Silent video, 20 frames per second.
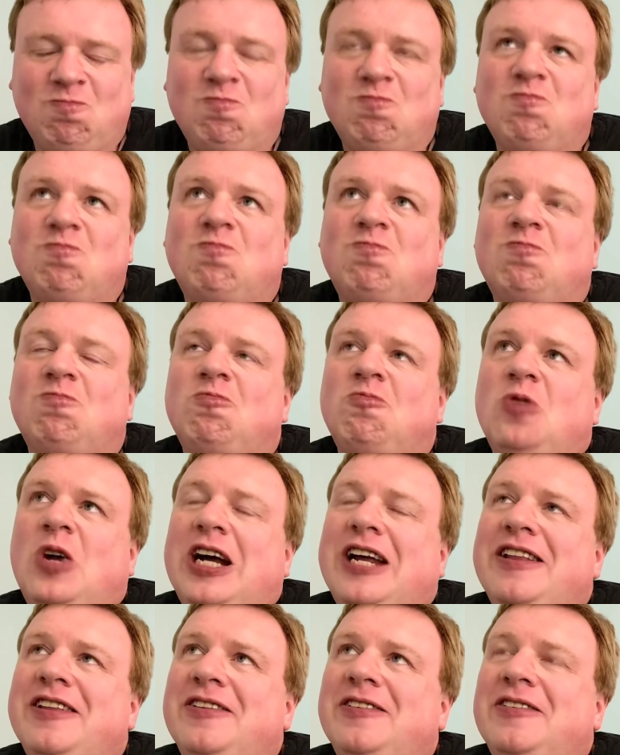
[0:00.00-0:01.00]
rather
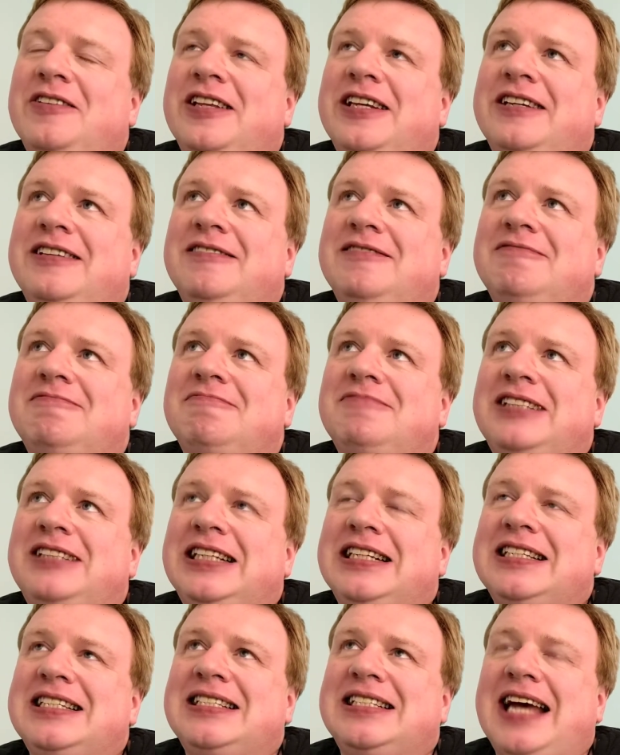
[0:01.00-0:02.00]
than get
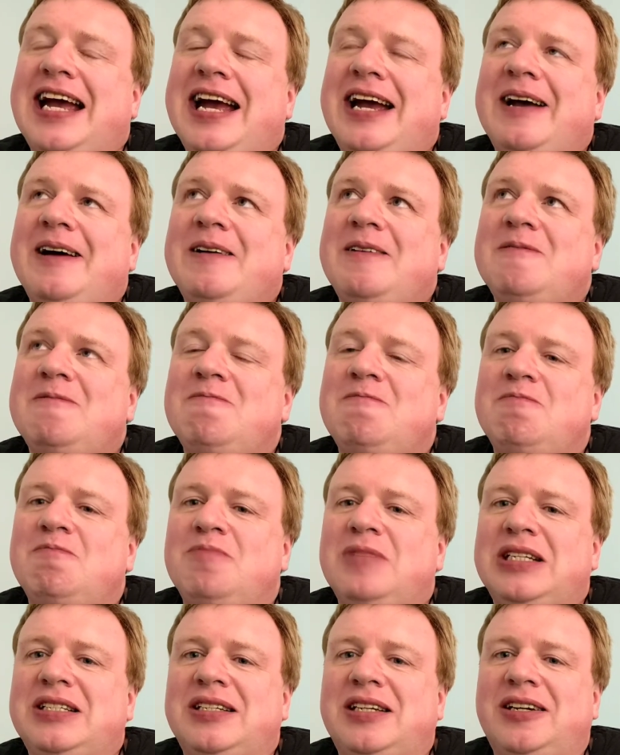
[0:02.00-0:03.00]
sad missing
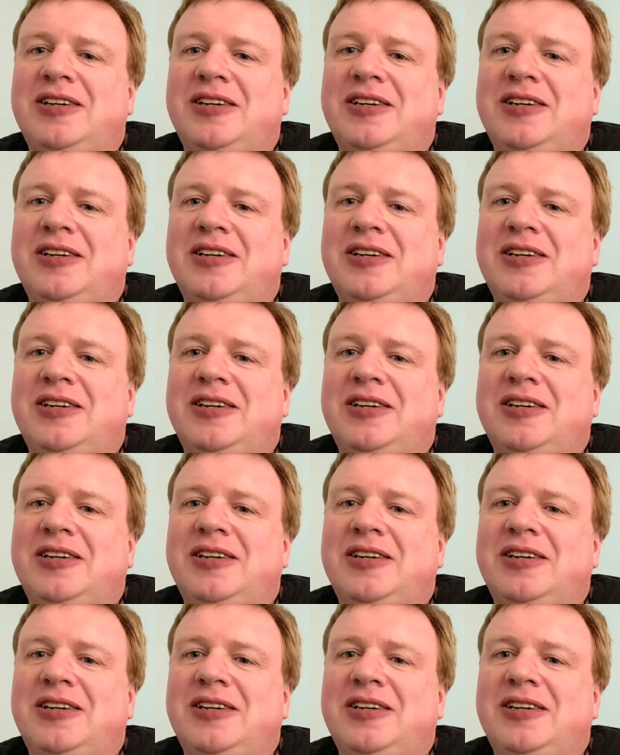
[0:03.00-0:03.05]
her.